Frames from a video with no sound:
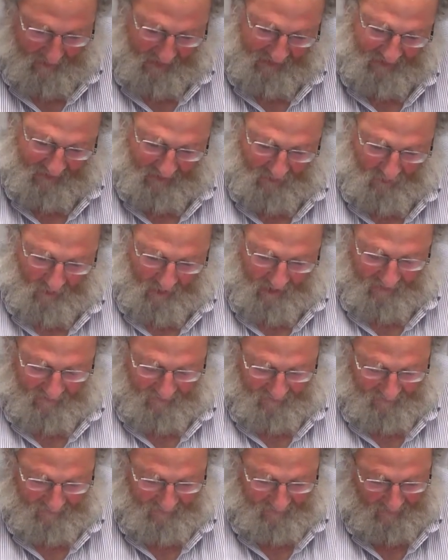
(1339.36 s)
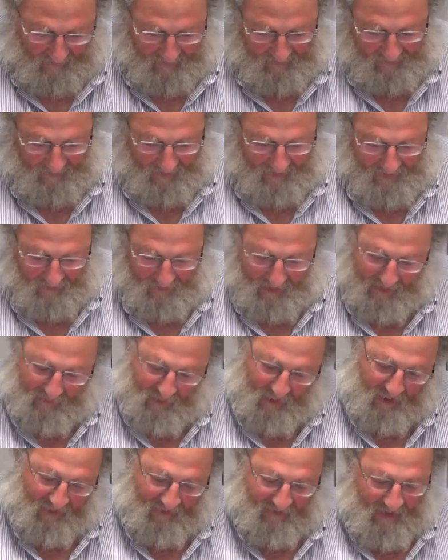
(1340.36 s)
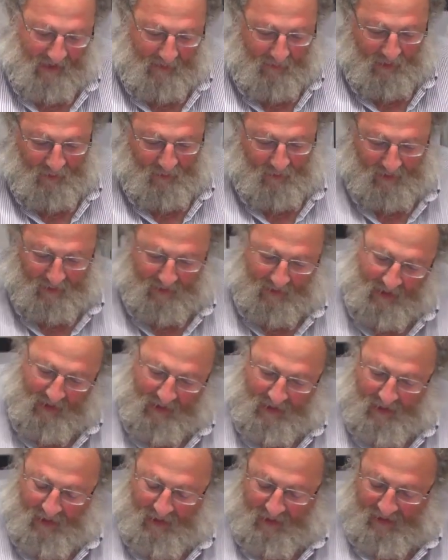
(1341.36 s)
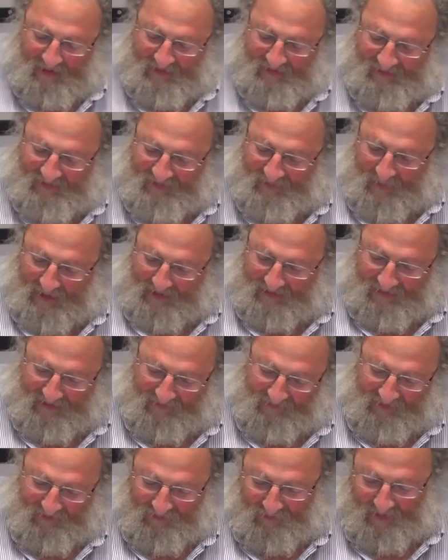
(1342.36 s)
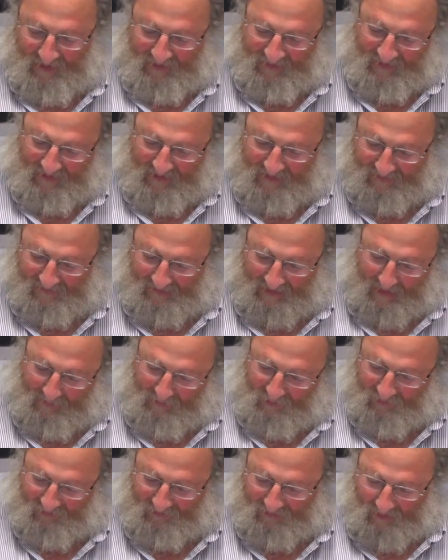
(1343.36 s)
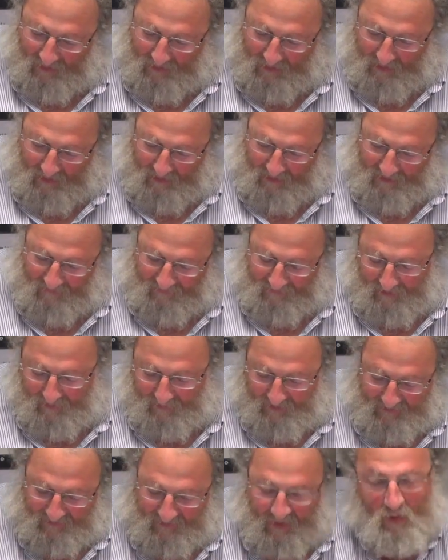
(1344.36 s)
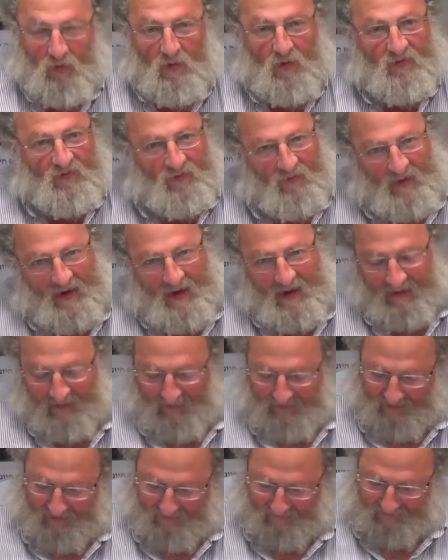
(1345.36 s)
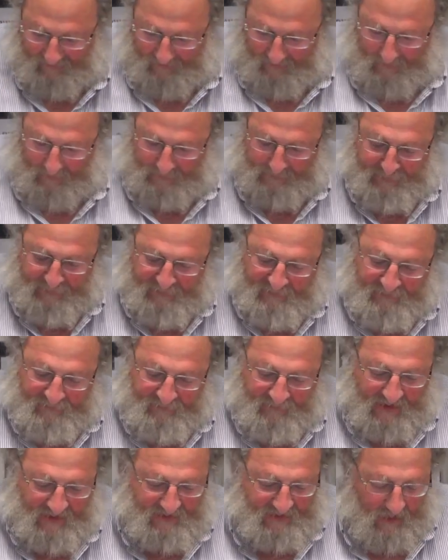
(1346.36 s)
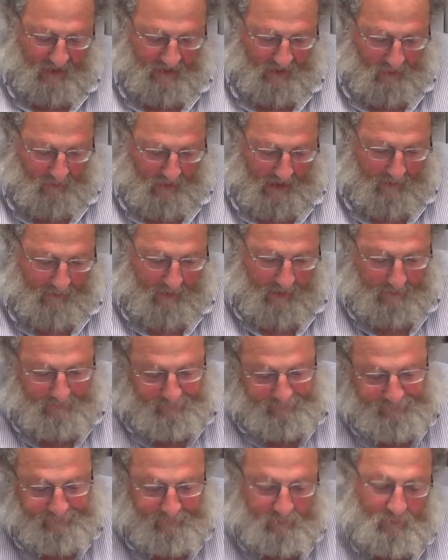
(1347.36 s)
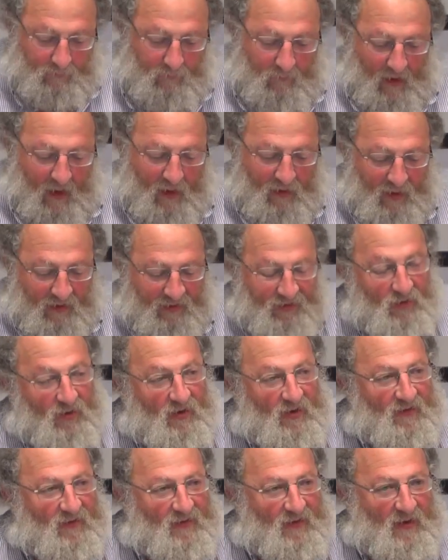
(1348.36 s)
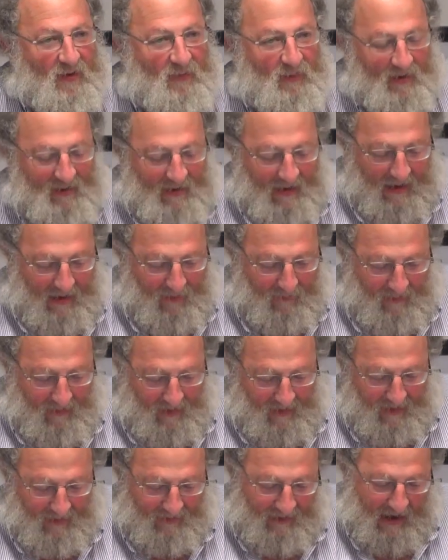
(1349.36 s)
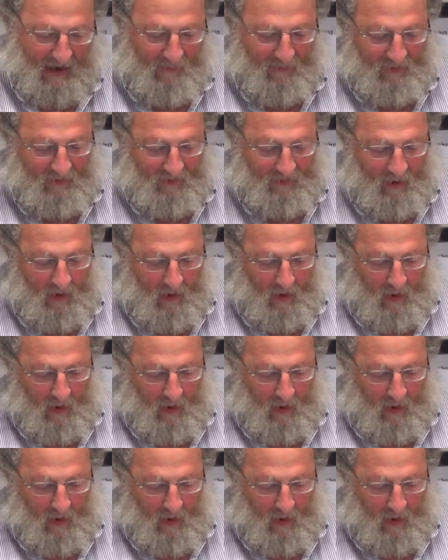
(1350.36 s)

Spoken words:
Muslim wife from Saudi Arabia, her family were suspected of intrigues against Ibn Saud, so he had to leave Saudi Arabia. In the 30s, he became enamored